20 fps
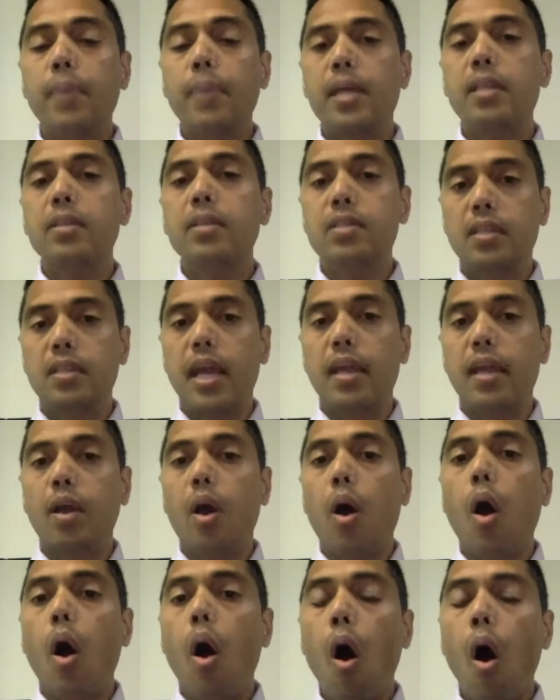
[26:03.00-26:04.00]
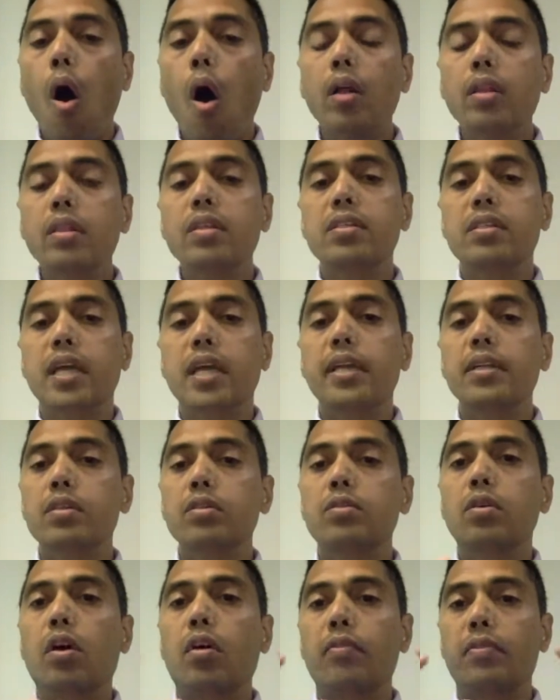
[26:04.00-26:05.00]
pain state, all the
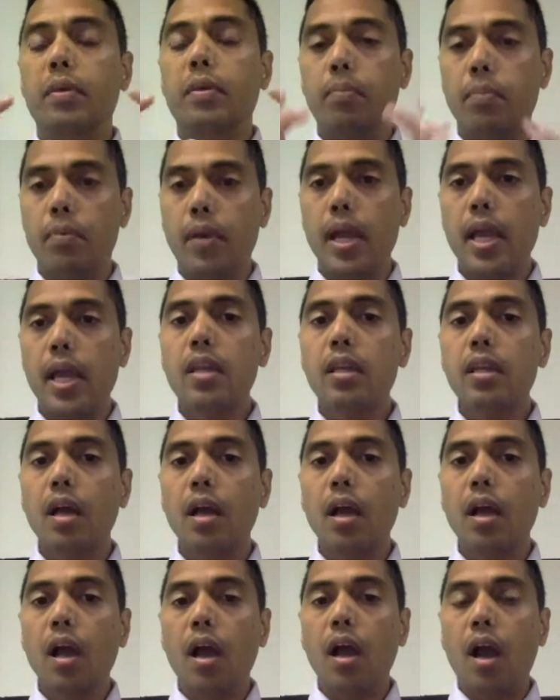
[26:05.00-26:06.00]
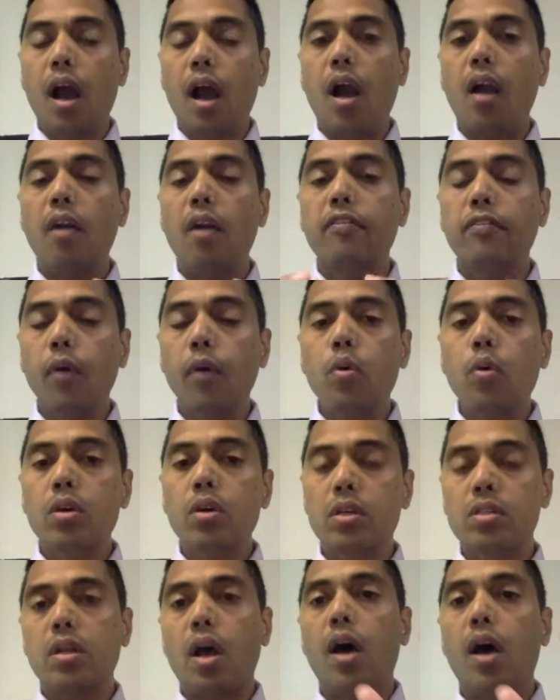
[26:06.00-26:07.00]
centers of the brain are
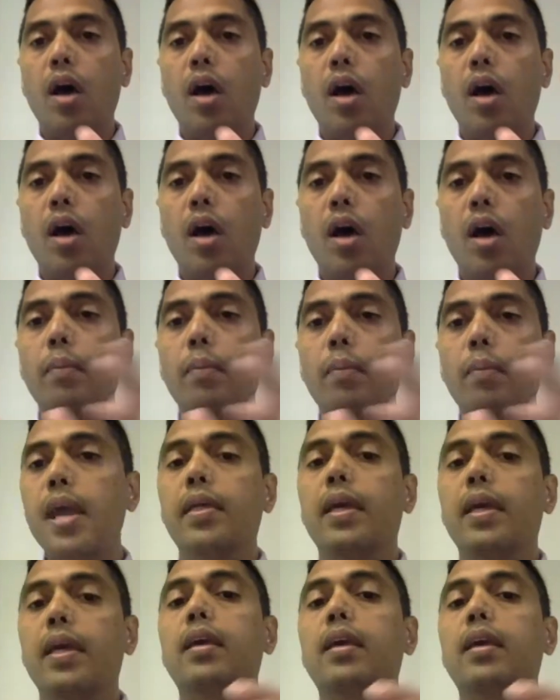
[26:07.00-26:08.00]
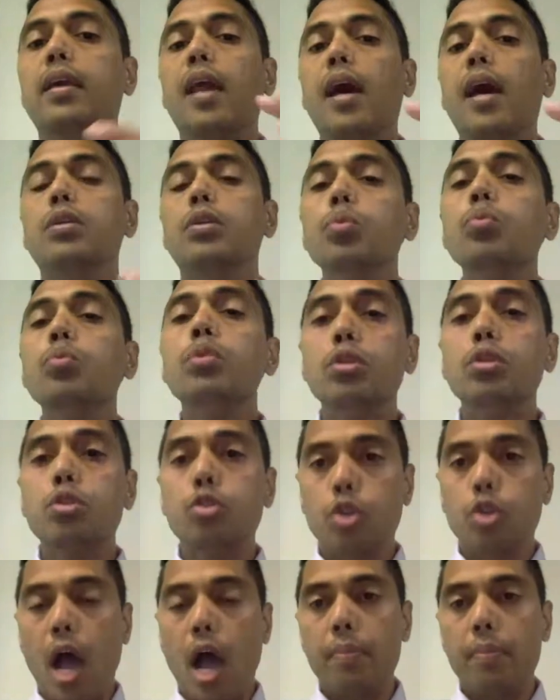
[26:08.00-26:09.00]
focused on pain and they cannot do their
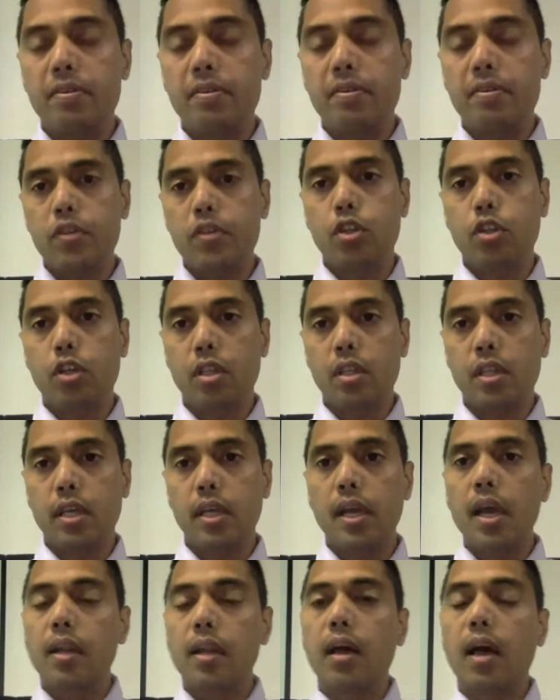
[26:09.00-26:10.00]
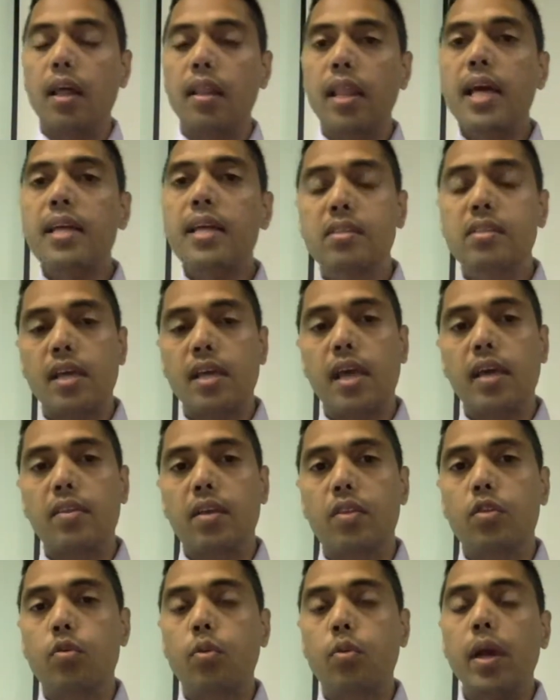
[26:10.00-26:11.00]
job efficiently. Now, let's say
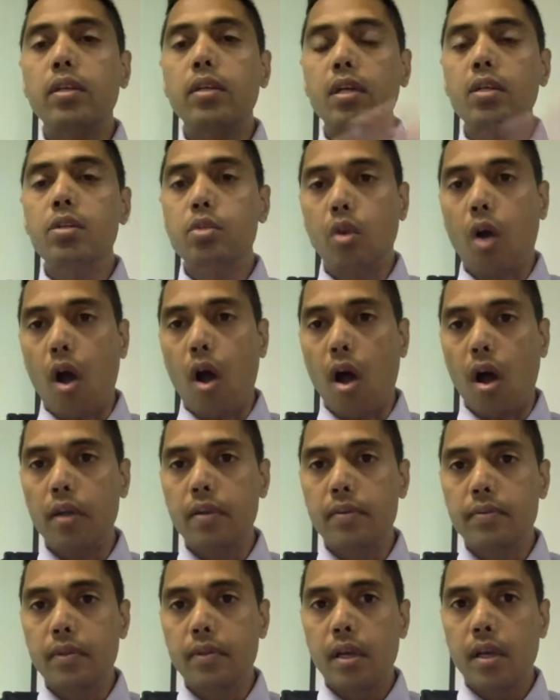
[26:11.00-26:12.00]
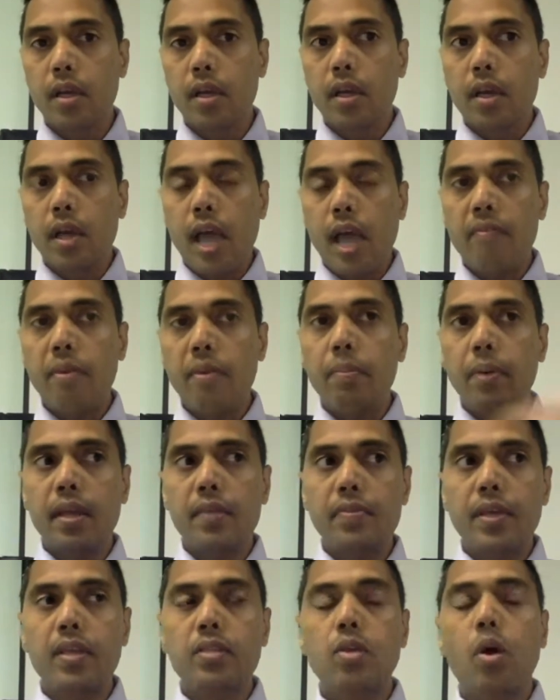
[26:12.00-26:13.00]
the threat is gone.
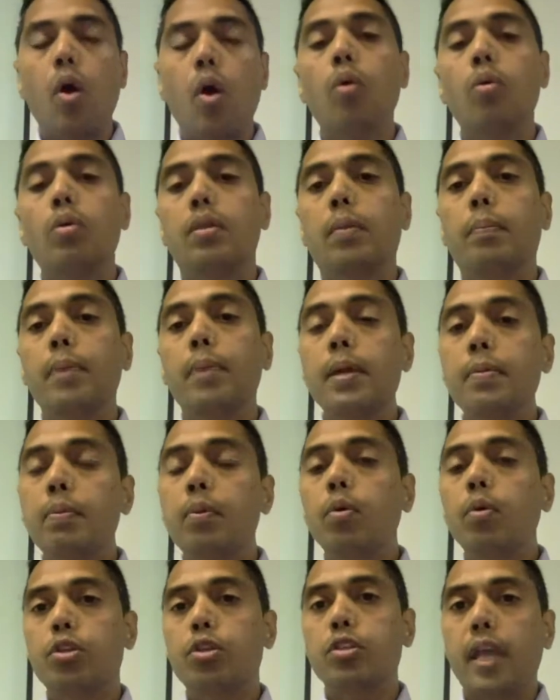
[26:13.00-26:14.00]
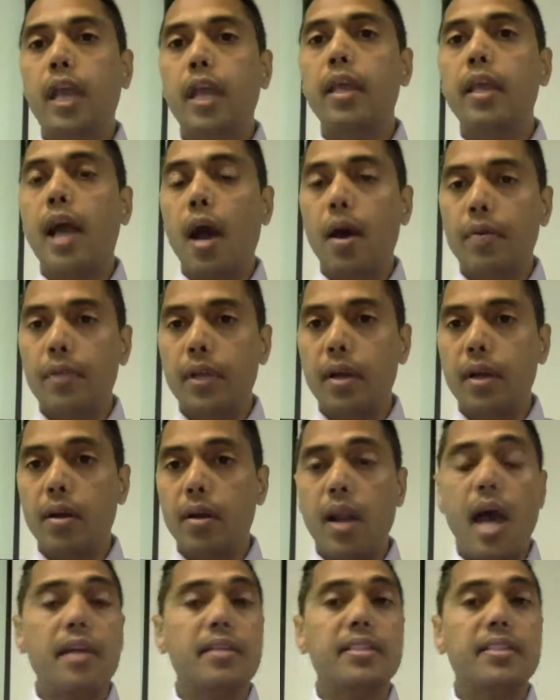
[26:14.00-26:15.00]
Everybody thinks, oh, the people who are standing out there are
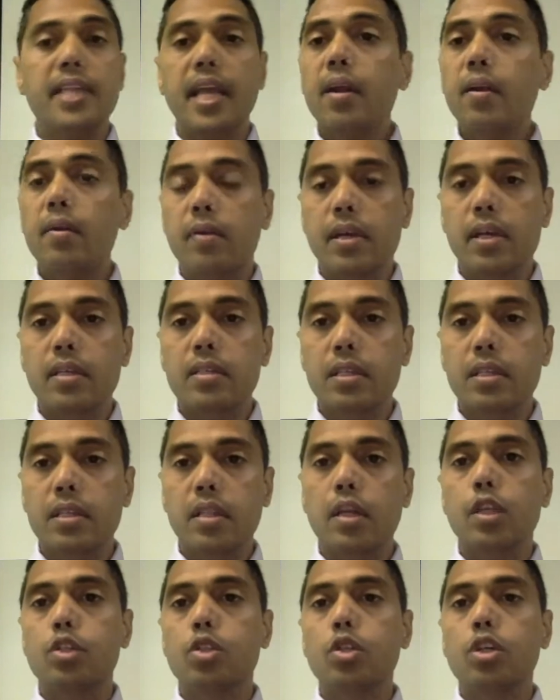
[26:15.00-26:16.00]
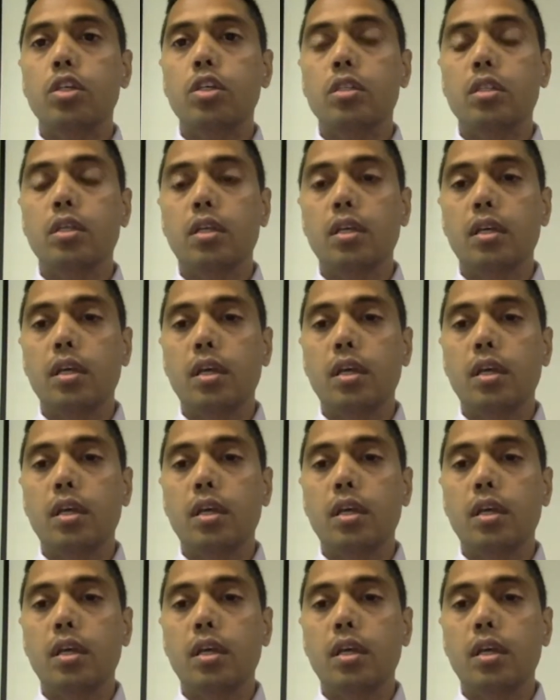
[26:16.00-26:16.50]
not terrorists. They're just